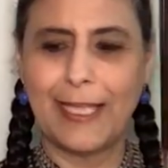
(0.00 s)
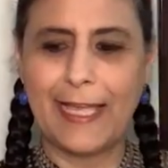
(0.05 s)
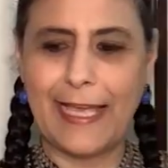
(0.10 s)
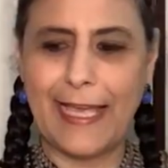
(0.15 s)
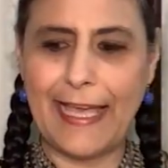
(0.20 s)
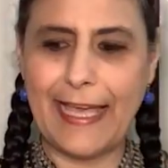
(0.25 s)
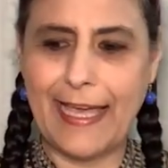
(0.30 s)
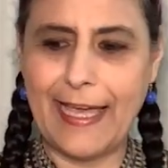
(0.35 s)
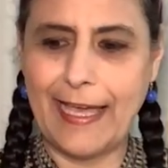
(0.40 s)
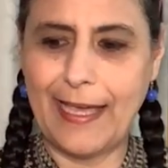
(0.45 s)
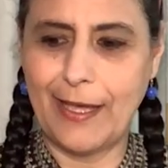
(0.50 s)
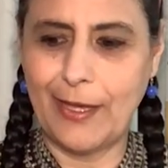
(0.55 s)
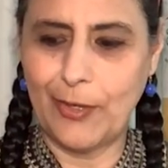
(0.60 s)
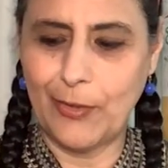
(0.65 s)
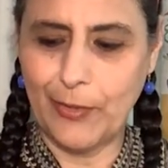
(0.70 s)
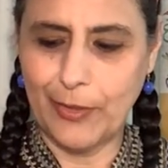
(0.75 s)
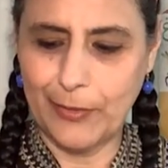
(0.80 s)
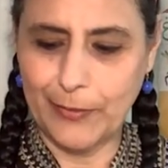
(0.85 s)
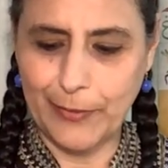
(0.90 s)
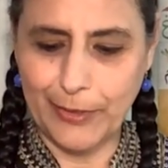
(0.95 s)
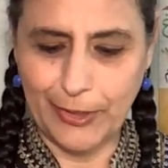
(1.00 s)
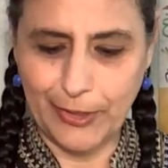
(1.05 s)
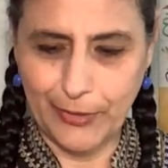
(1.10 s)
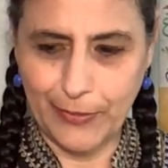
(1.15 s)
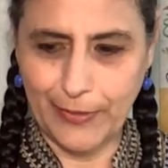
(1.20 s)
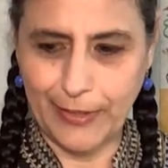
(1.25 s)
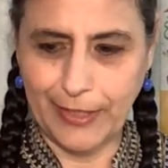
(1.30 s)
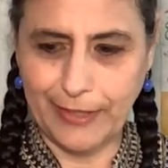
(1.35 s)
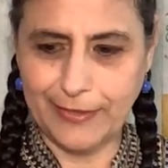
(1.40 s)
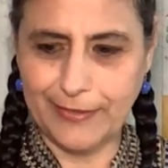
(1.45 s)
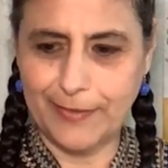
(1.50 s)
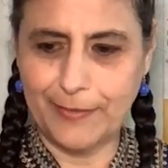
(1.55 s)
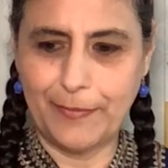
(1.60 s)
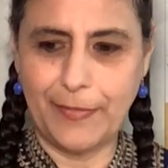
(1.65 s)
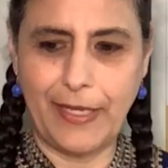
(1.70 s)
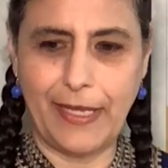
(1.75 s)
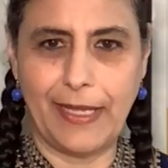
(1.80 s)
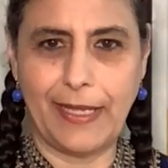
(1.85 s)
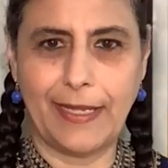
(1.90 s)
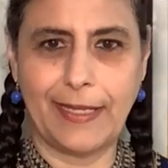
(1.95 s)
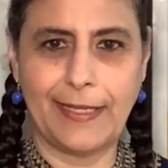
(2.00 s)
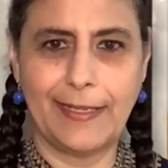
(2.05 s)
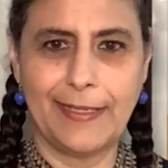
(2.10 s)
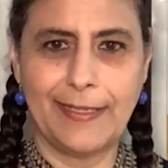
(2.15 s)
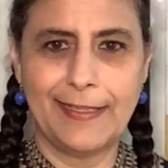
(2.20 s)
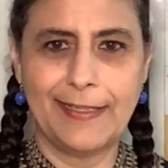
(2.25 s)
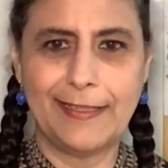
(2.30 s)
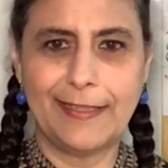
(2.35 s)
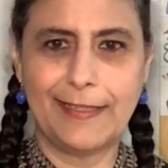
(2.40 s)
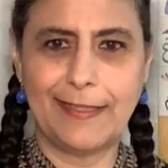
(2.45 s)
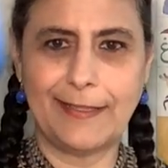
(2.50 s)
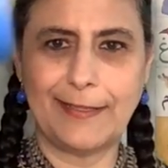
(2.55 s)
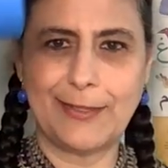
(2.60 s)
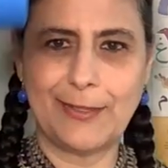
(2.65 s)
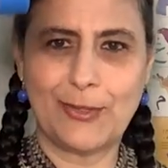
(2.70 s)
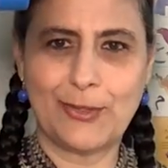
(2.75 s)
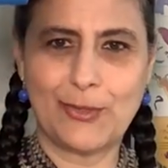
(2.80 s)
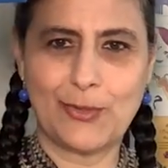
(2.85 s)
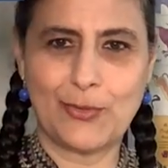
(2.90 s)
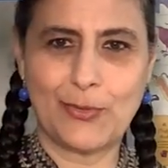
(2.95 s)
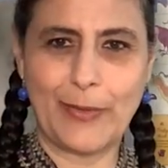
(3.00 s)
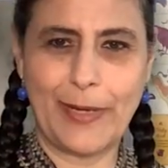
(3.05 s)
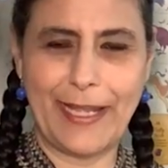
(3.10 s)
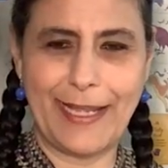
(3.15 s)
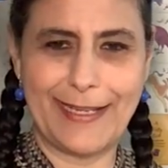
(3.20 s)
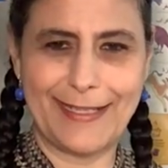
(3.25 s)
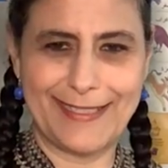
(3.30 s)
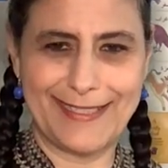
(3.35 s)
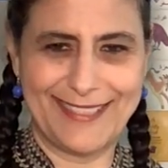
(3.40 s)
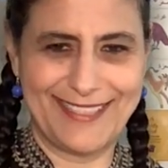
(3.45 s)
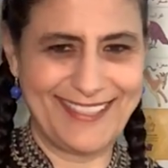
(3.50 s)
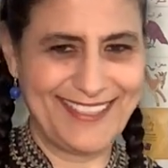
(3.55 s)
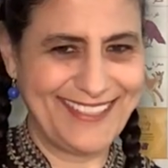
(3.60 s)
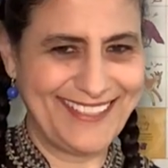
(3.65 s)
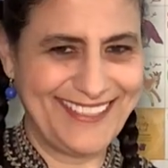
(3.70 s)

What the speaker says: How are we going to make this straight